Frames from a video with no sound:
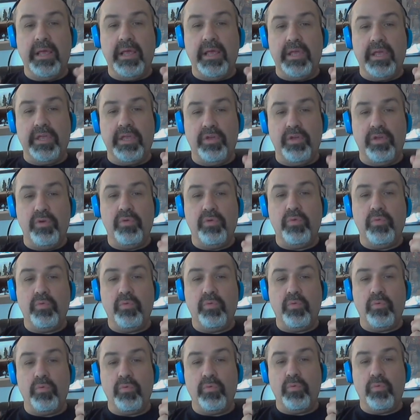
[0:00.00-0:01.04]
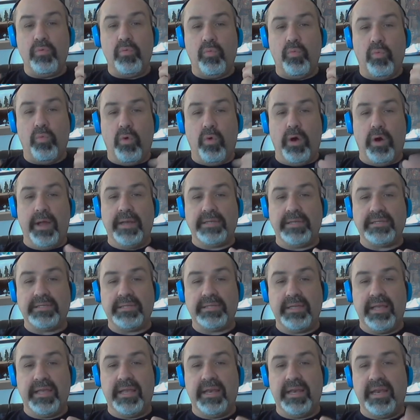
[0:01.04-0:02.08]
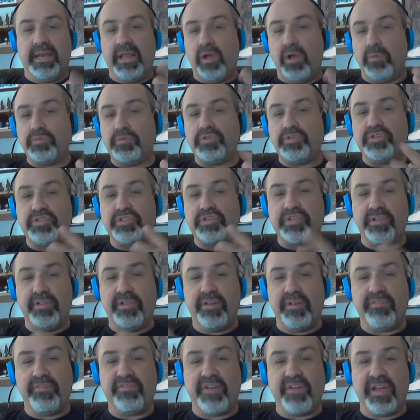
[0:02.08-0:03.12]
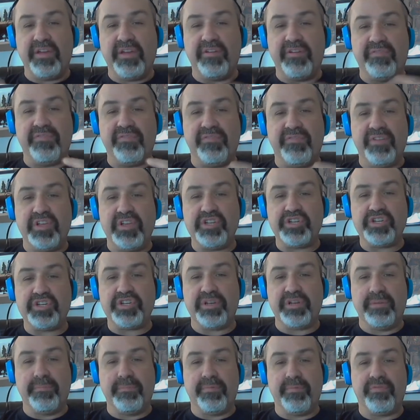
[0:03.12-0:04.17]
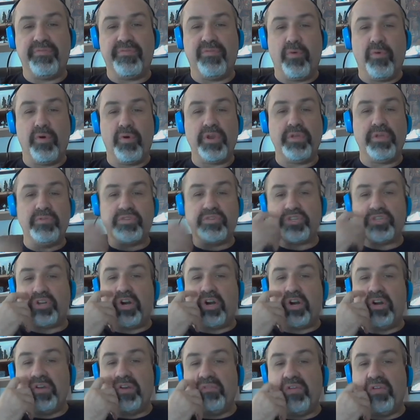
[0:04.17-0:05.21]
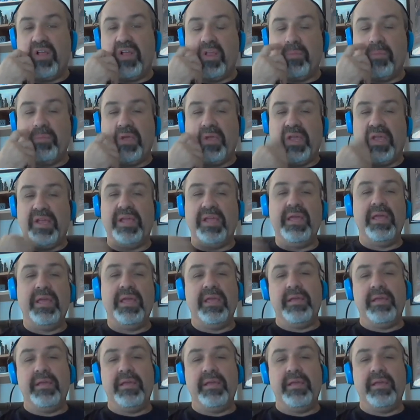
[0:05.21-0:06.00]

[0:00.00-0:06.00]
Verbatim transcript: you want, and it helps you solidify your vision before you start developing